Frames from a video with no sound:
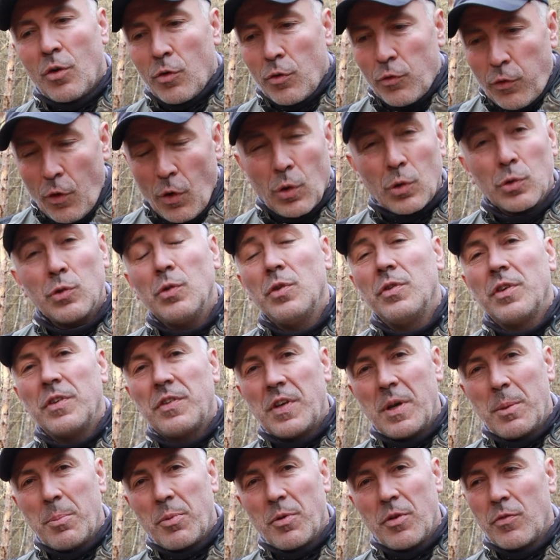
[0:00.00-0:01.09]
Focus on the
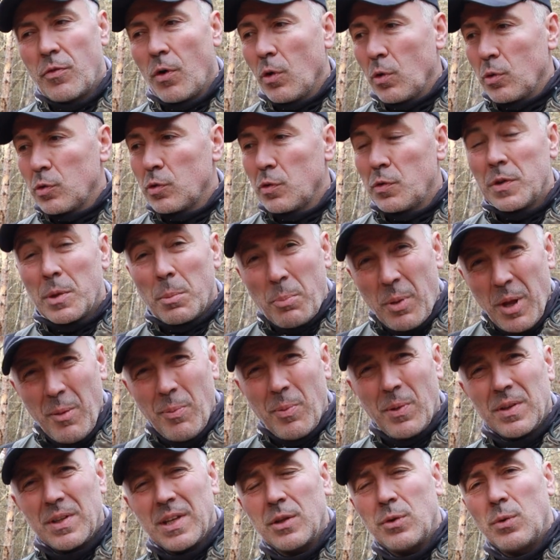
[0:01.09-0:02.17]
trip, focus on the
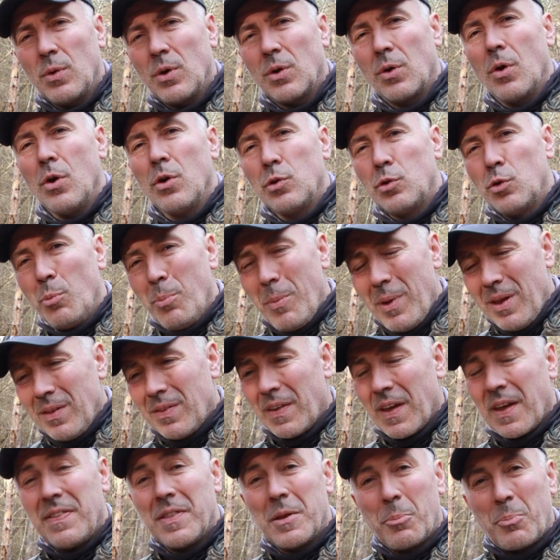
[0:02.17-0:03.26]
people that you are going to meet
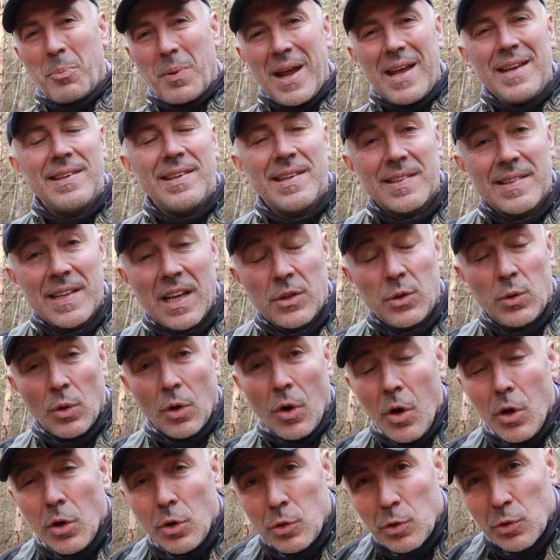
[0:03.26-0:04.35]
and the places that you're
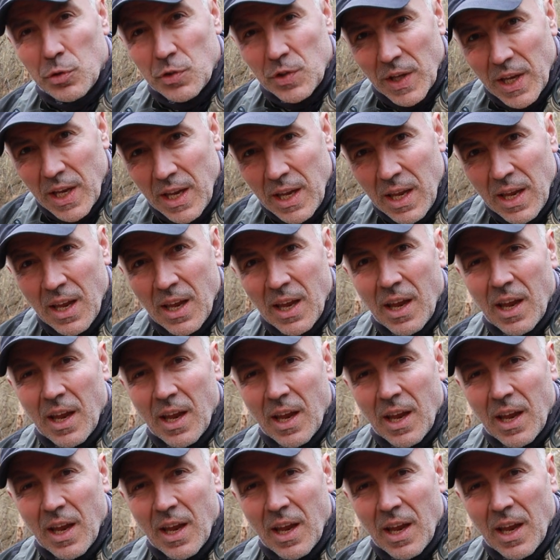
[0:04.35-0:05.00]
going to see,